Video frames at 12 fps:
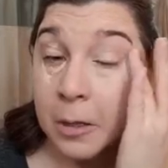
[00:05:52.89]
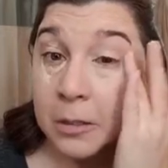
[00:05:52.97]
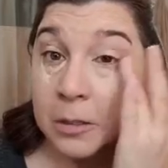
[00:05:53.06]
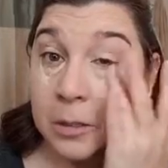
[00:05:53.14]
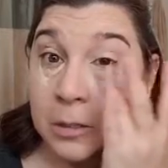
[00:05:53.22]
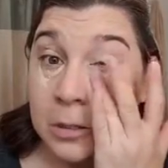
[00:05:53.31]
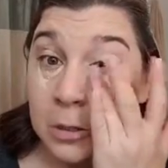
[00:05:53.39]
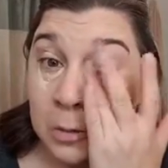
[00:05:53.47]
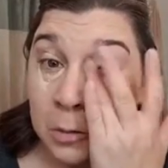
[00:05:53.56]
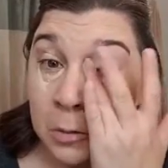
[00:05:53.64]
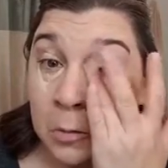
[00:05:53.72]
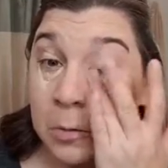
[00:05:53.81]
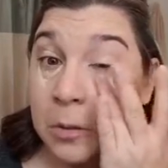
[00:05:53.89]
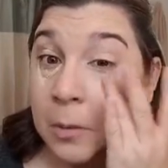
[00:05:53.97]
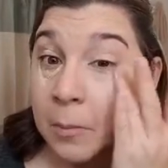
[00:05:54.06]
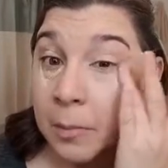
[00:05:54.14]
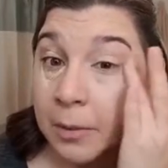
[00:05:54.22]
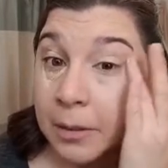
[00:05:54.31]
to do the
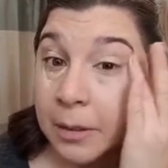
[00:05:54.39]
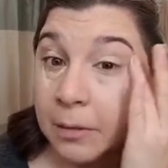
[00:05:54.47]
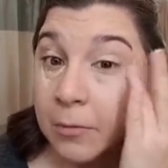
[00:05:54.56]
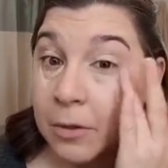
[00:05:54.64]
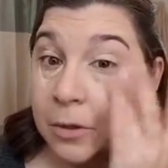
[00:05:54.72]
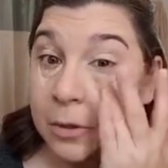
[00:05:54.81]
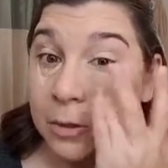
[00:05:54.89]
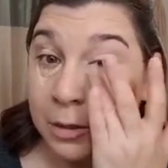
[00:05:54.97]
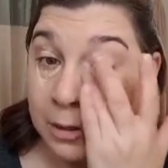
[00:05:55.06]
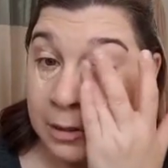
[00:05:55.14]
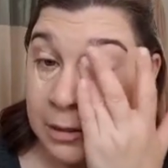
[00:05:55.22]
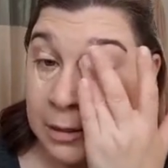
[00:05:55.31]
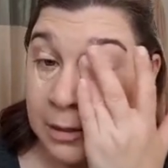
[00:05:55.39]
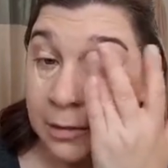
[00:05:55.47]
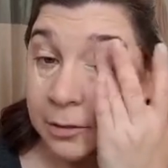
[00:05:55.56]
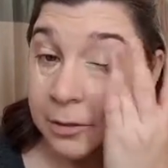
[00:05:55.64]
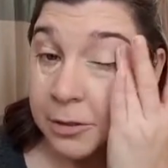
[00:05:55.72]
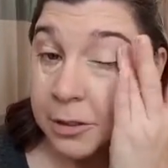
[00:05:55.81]
blending with your
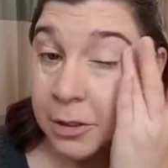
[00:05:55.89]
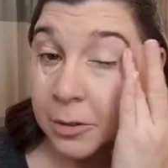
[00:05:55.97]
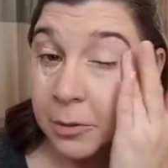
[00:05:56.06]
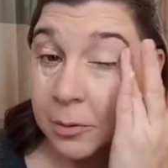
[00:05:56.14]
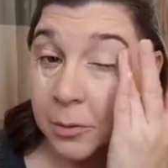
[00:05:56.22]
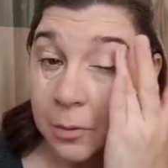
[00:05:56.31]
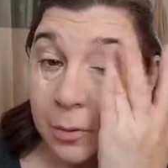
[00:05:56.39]
concealer too.